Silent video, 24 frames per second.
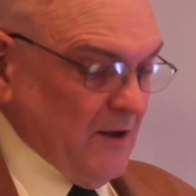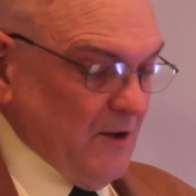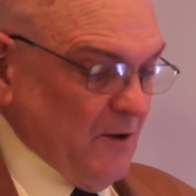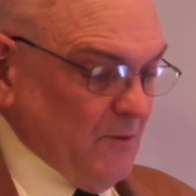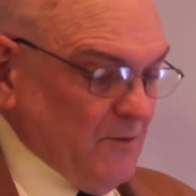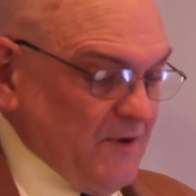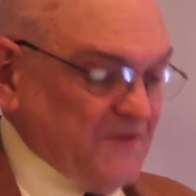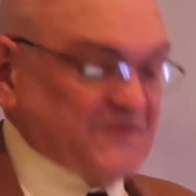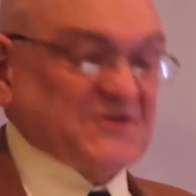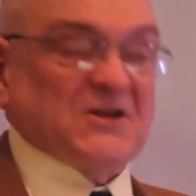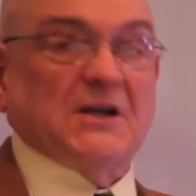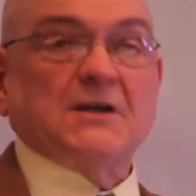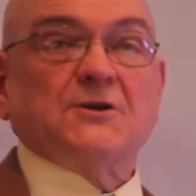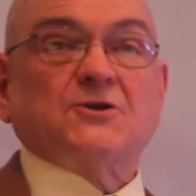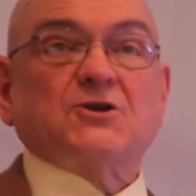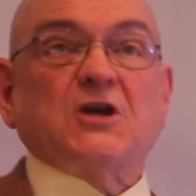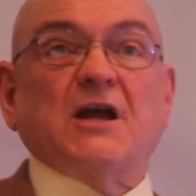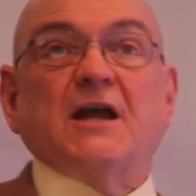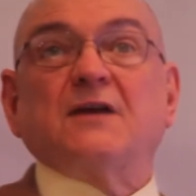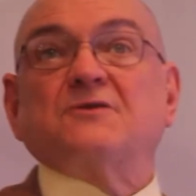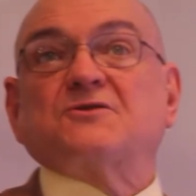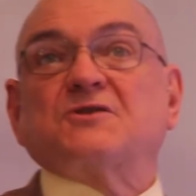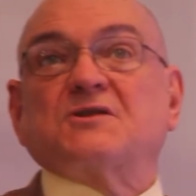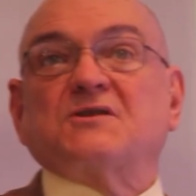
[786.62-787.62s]
We've seen
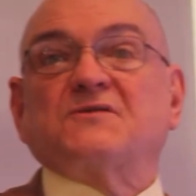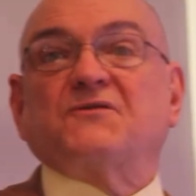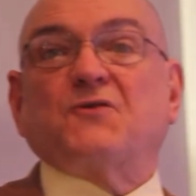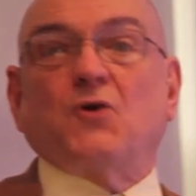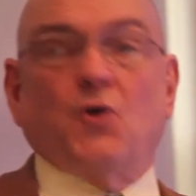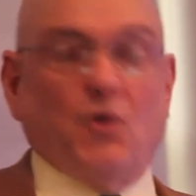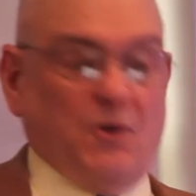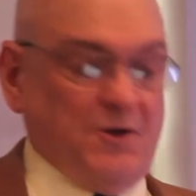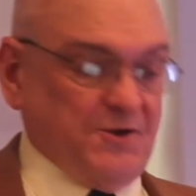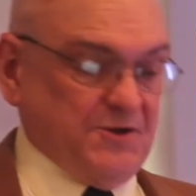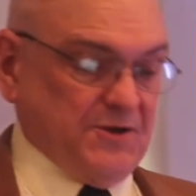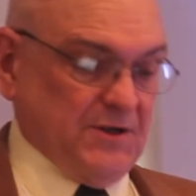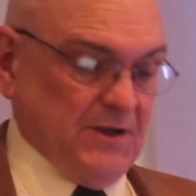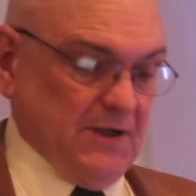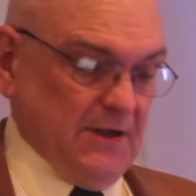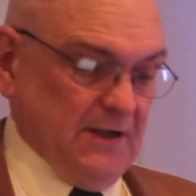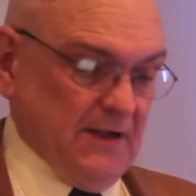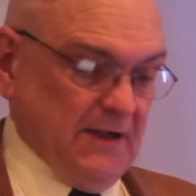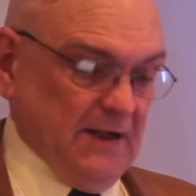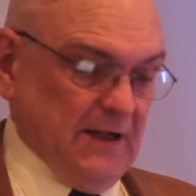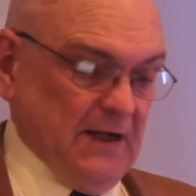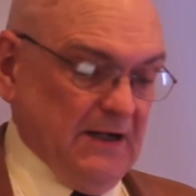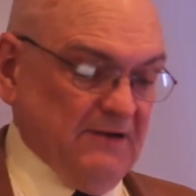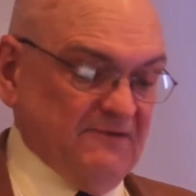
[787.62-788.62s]
changes, of course,
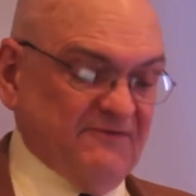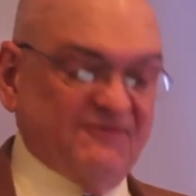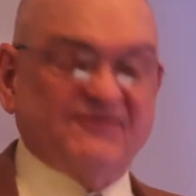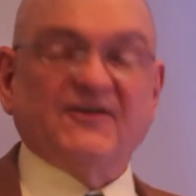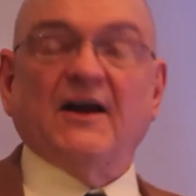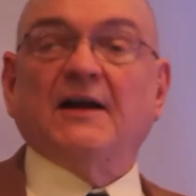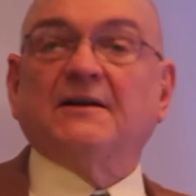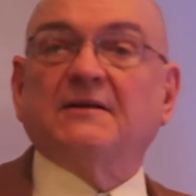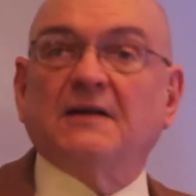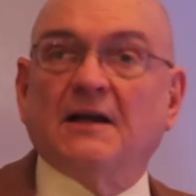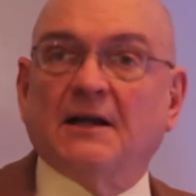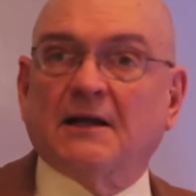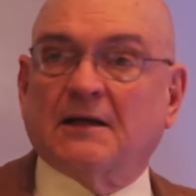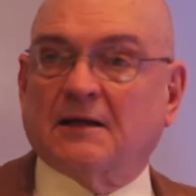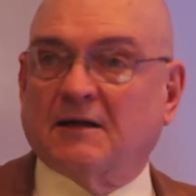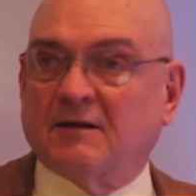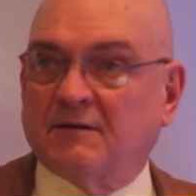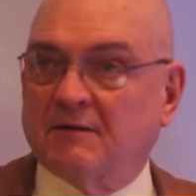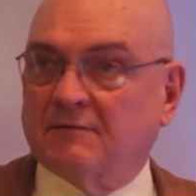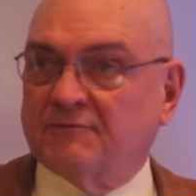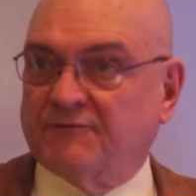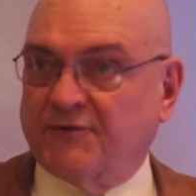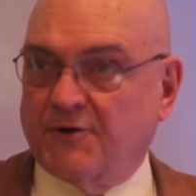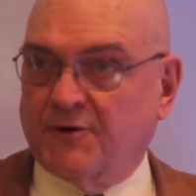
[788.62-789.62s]
in
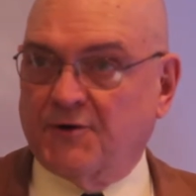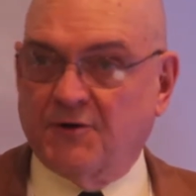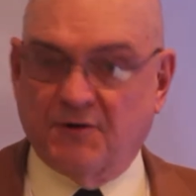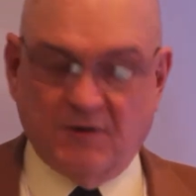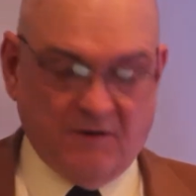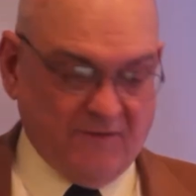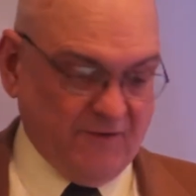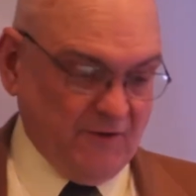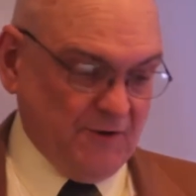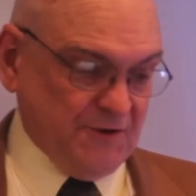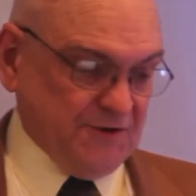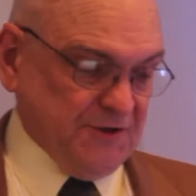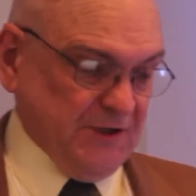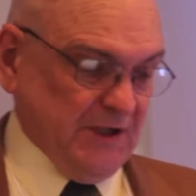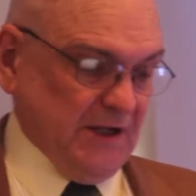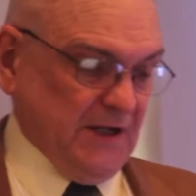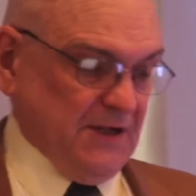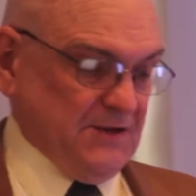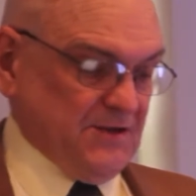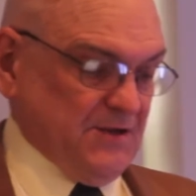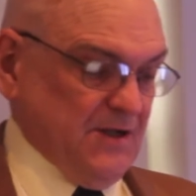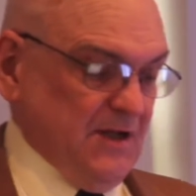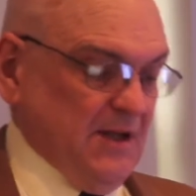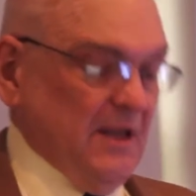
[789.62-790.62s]
funding for
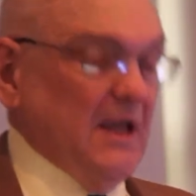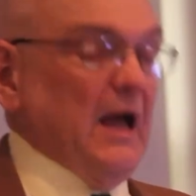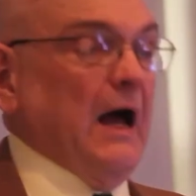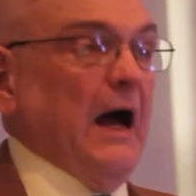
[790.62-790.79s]
universities.